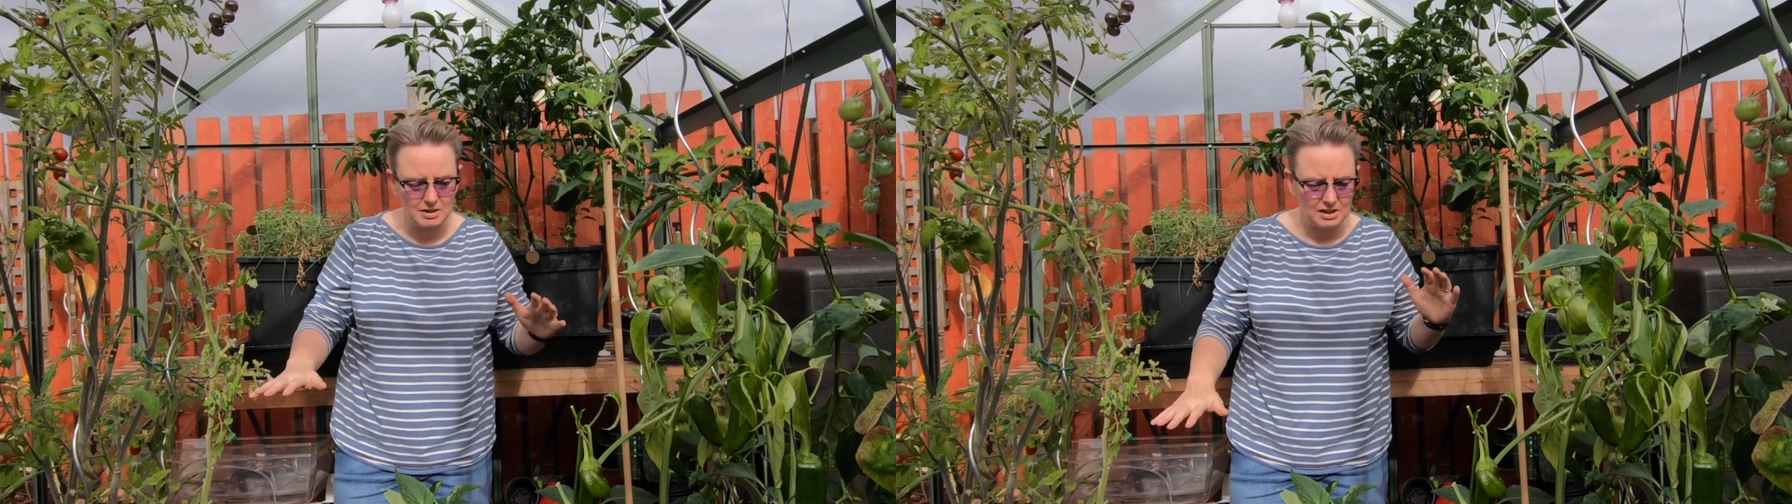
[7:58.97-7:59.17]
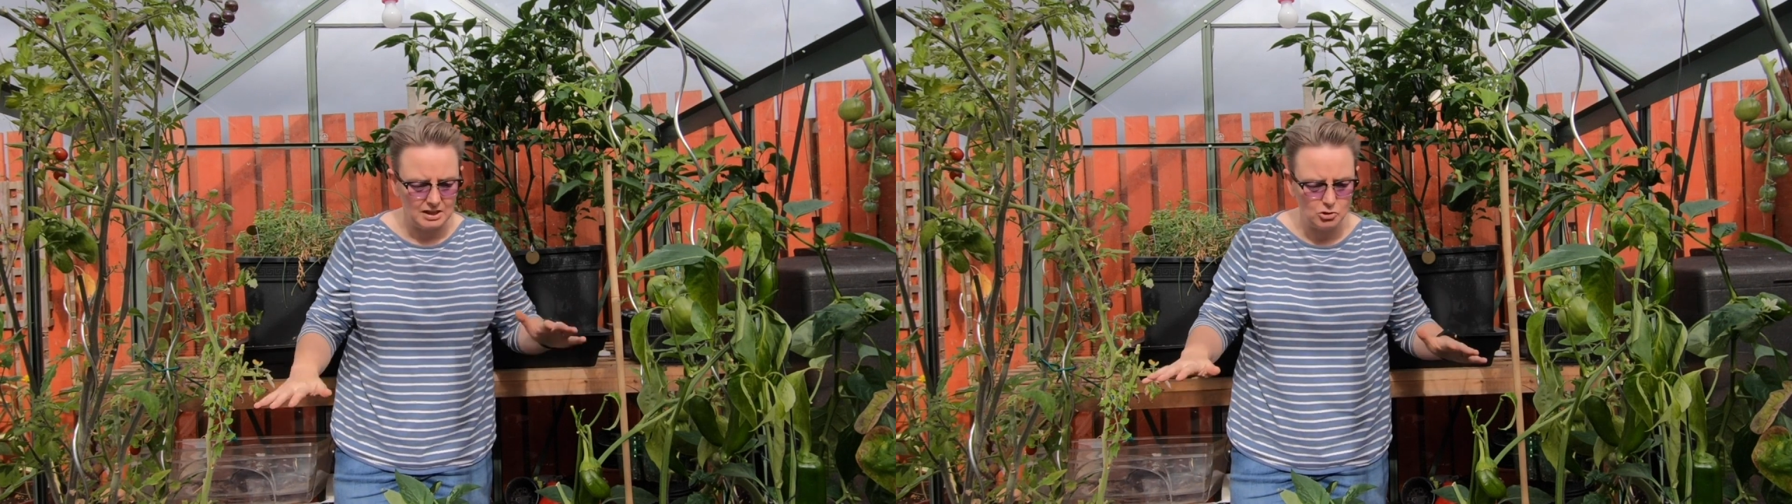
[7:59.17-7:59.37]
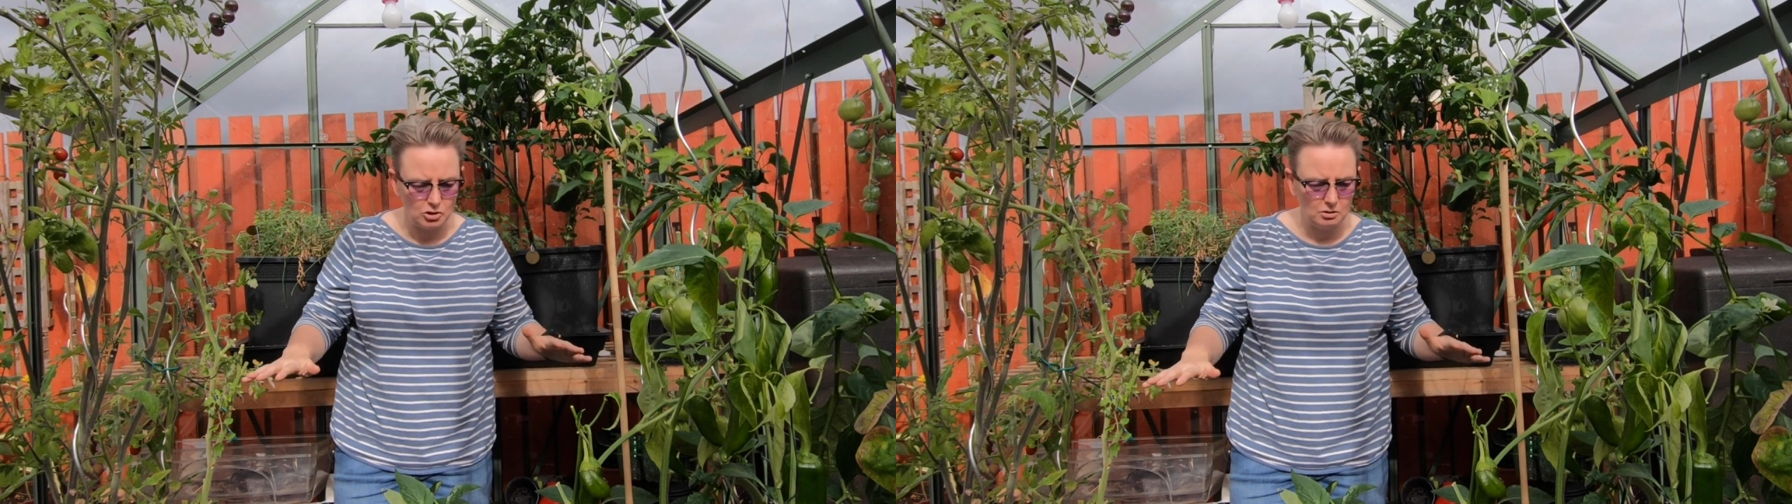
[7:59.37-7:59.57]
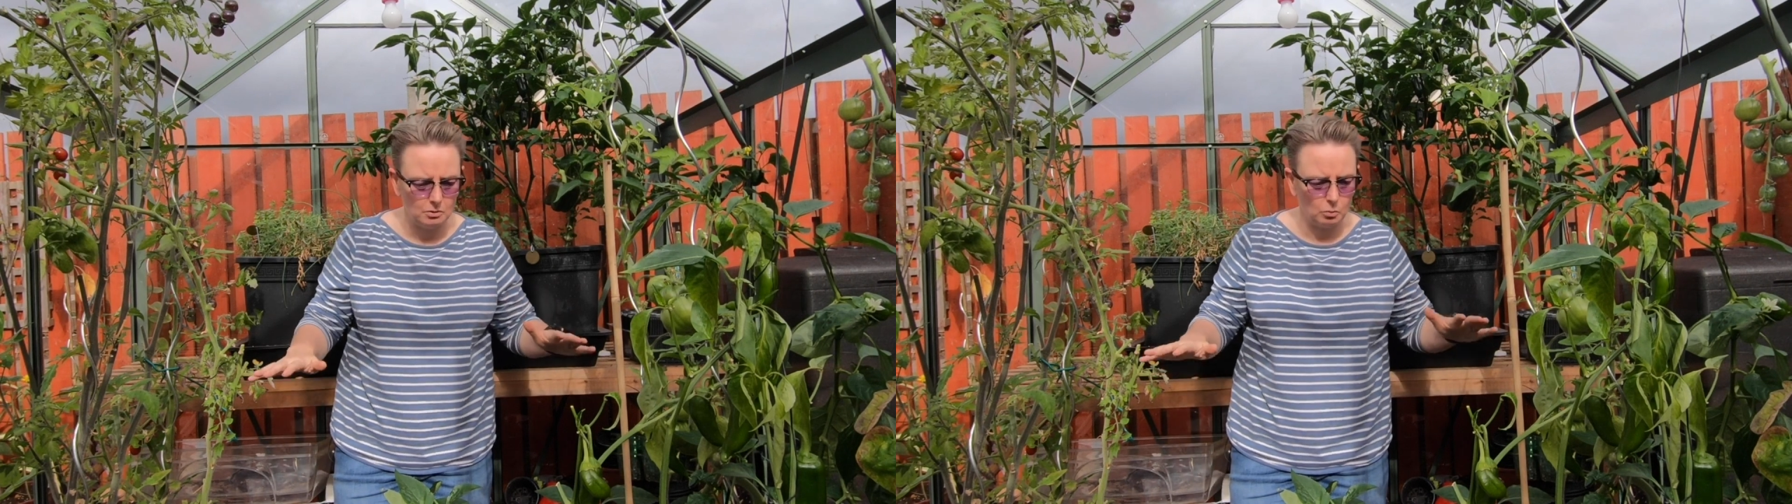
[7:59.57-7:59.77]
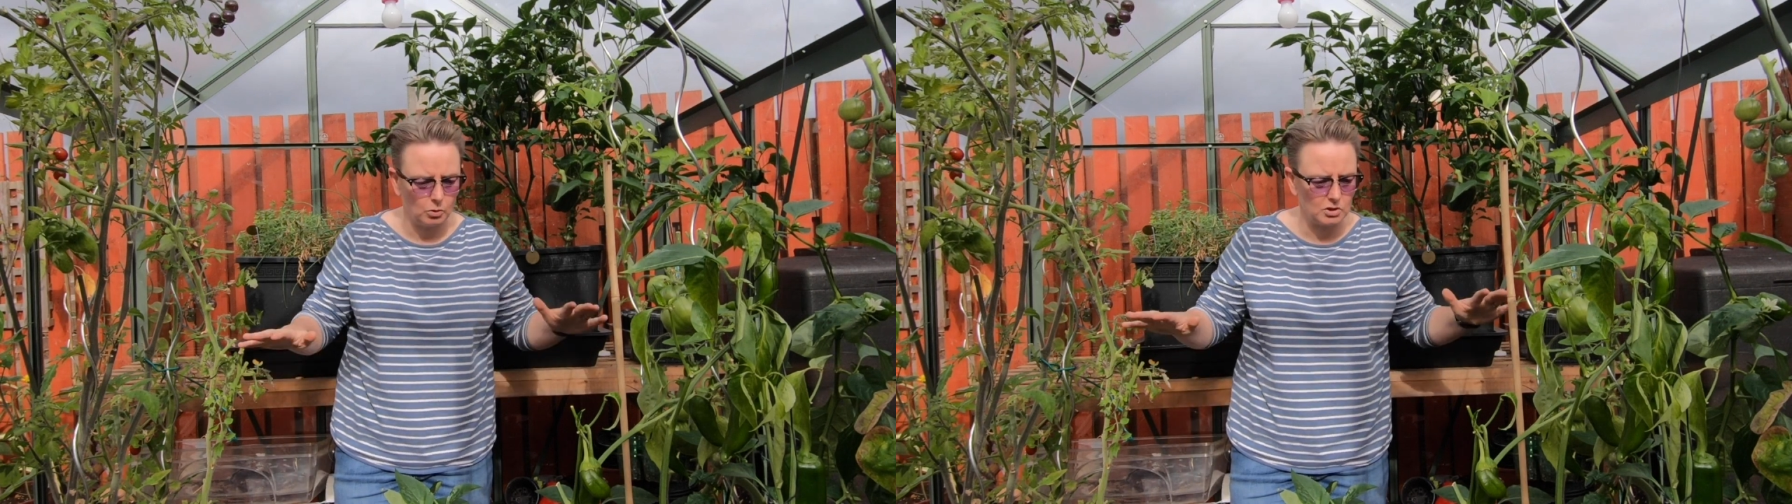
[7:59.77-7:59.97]
staging
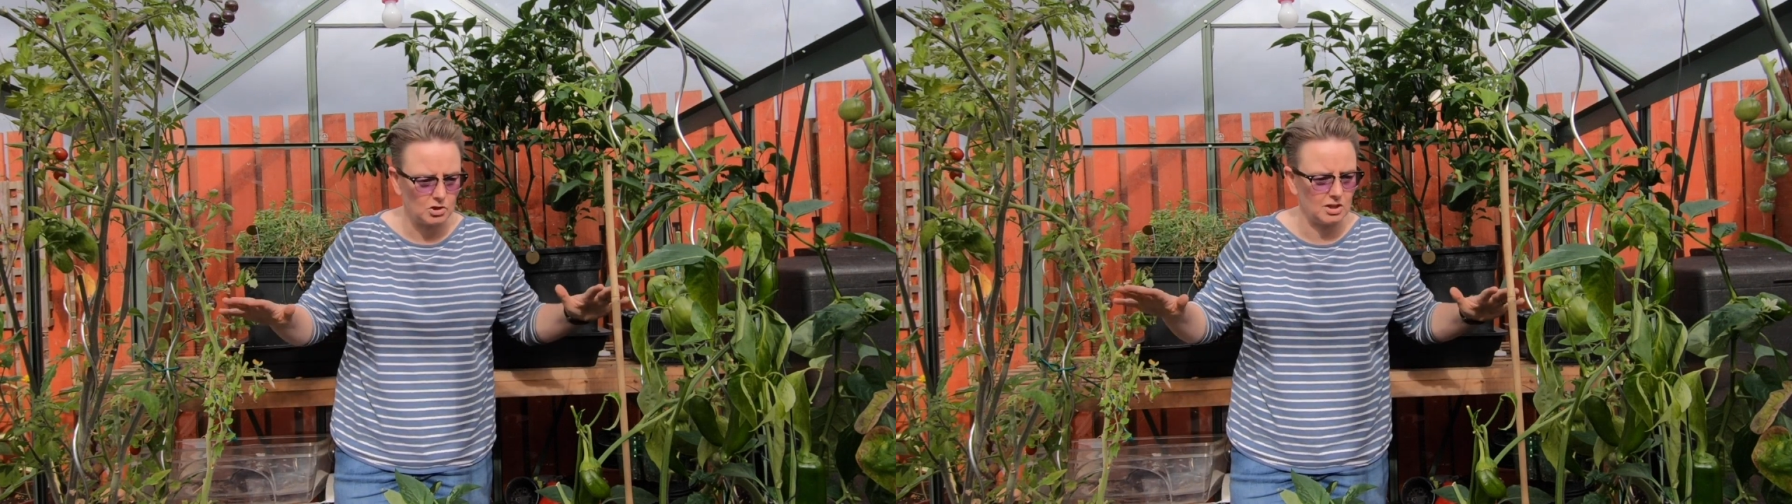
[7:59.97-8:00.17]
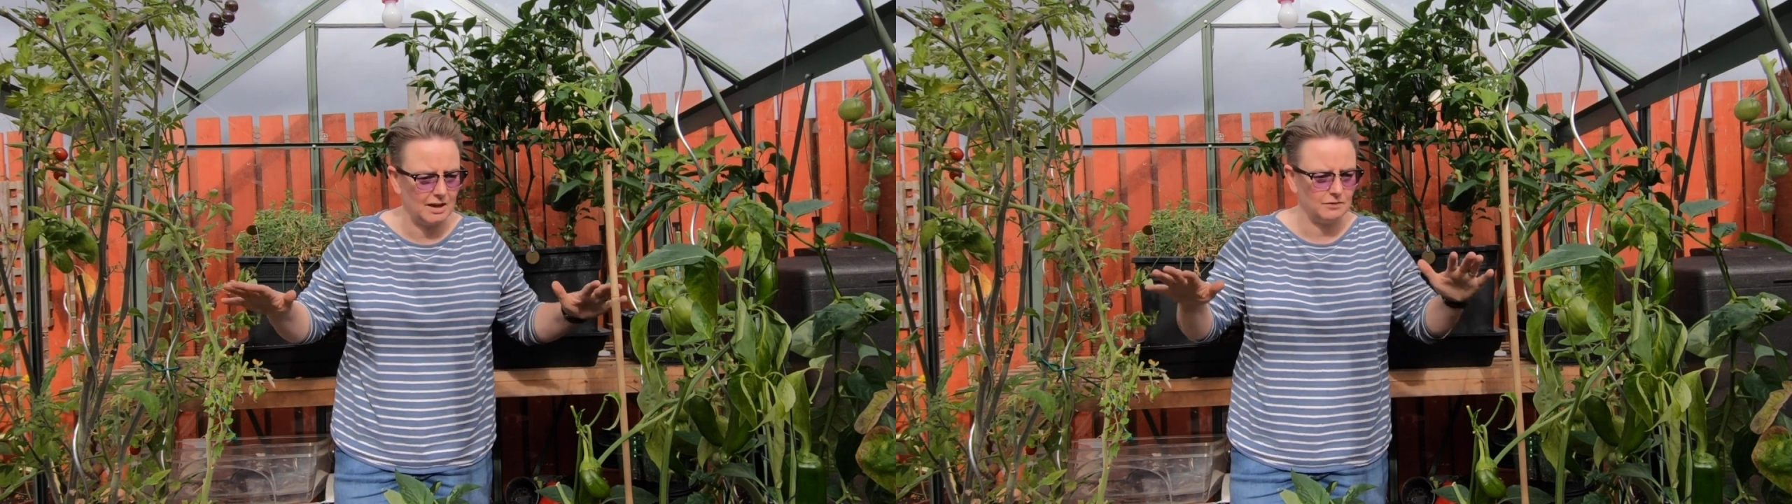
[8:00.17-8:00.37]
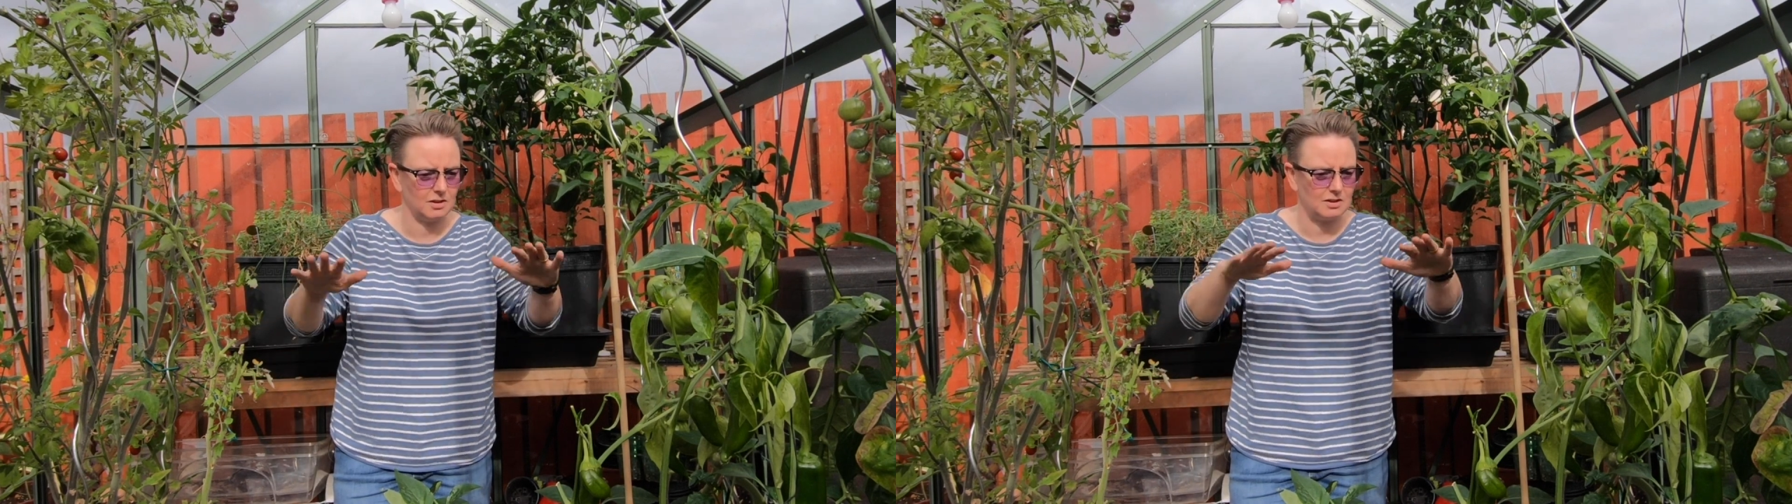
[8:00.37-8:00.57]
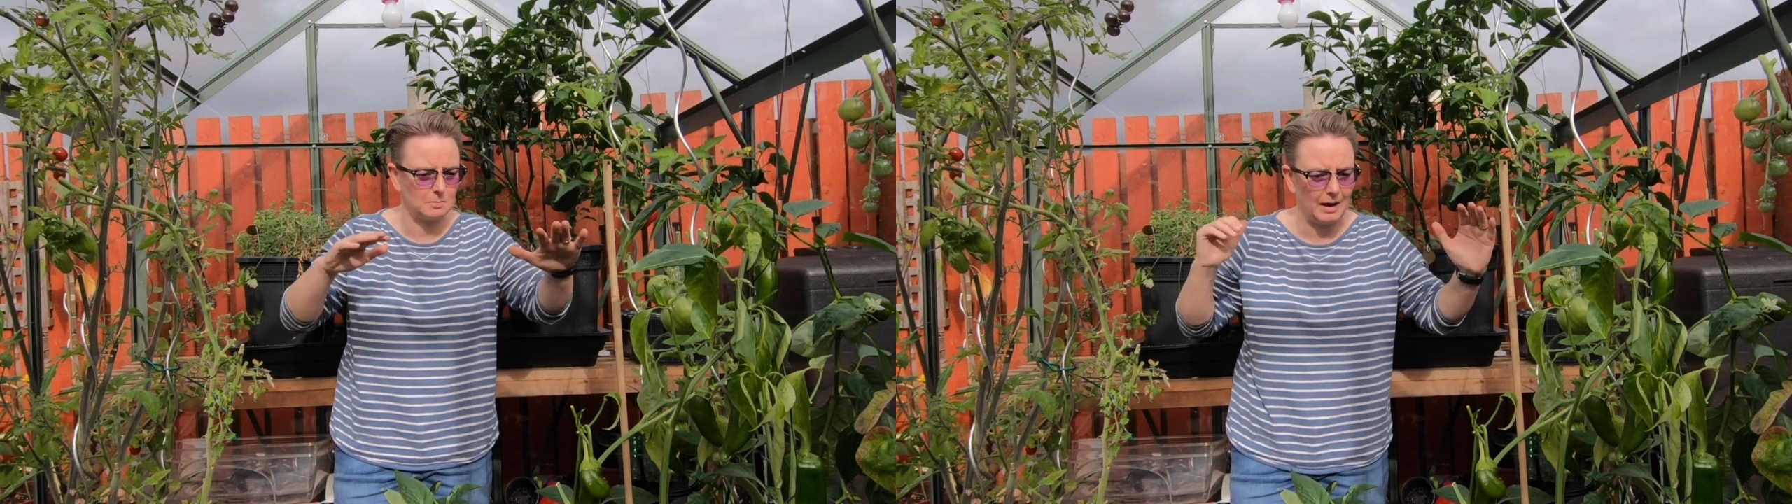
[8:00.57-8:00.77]
once everything's